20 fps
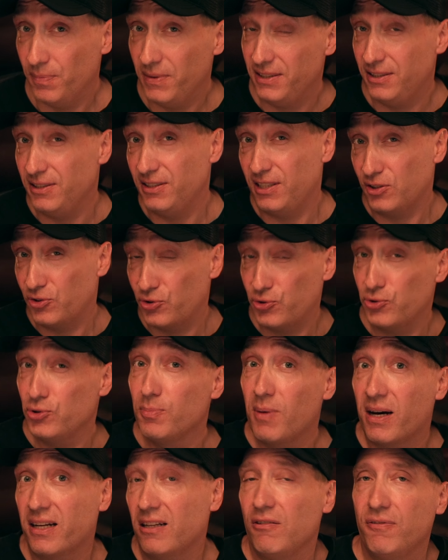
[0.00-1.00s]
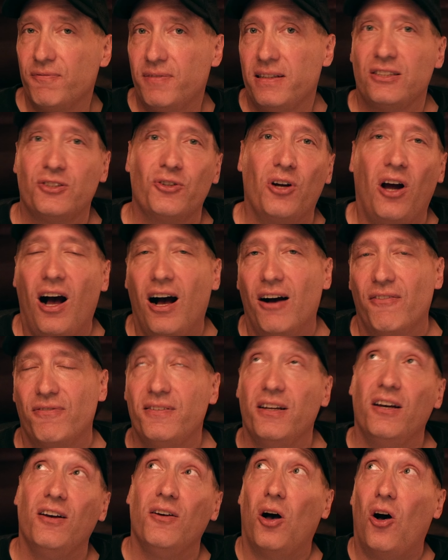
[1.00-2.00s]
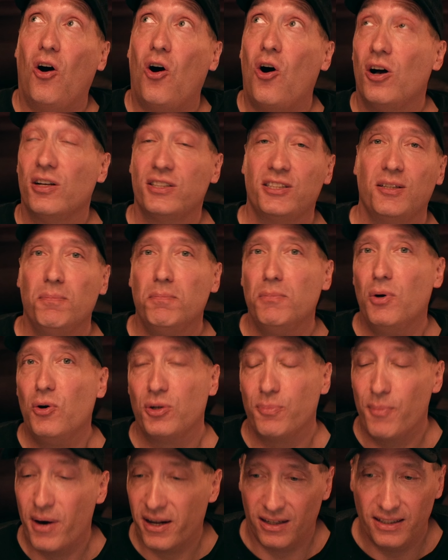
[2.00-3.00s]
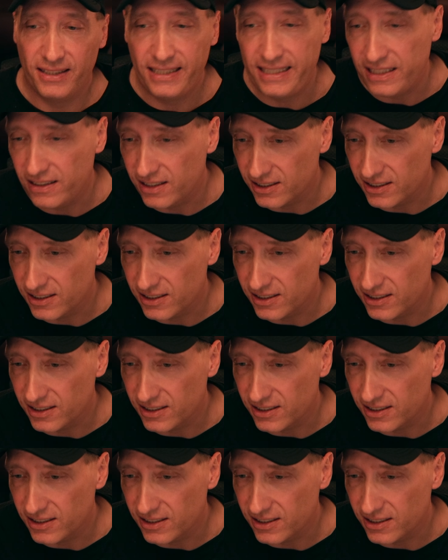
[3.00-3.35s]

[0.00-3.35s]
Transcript: This is a true model filter of the awesome Moog Model D,